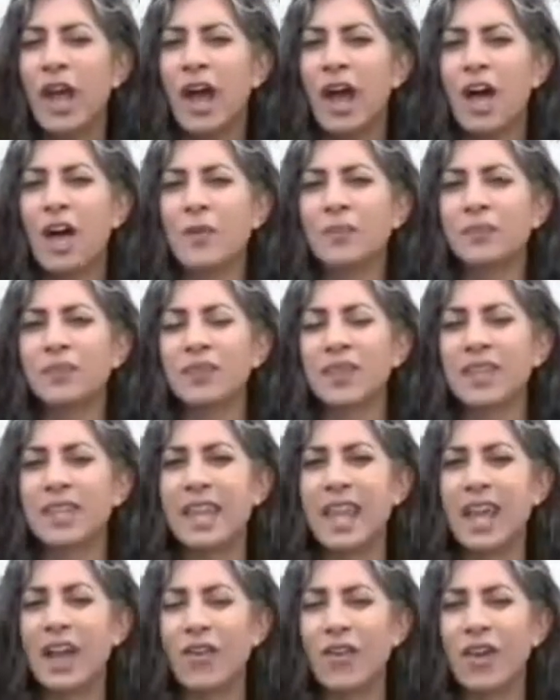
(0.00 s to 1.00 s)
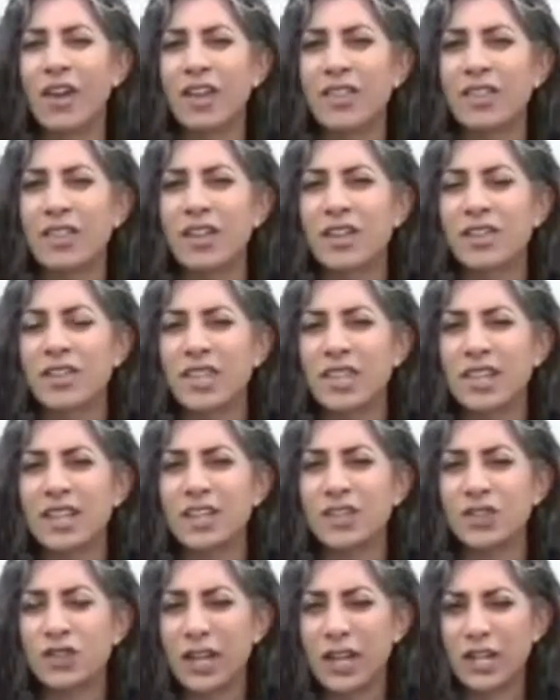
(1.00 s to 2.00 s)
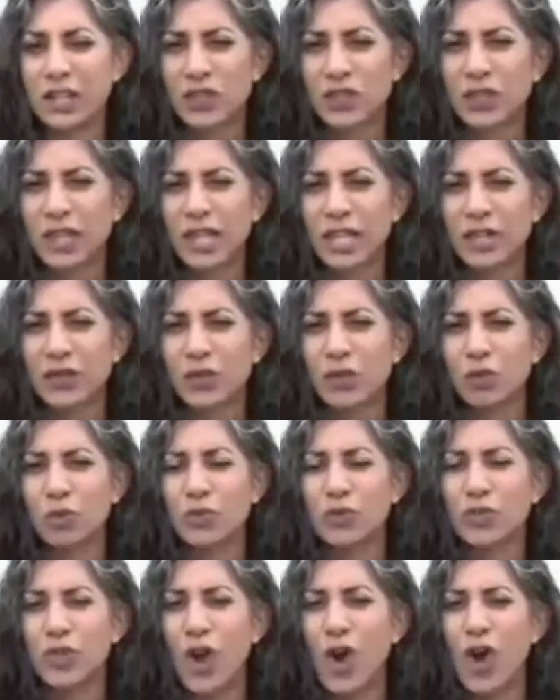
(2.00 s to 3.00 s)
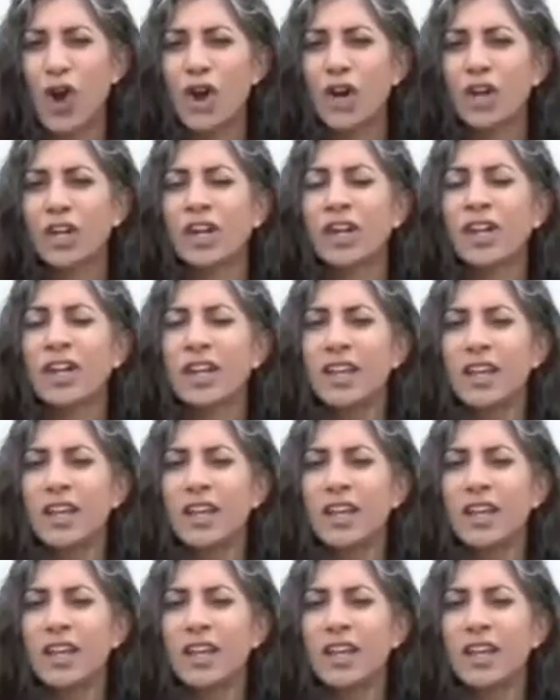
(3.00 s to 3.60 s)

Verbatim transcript: Um, now, the, the international aid groups are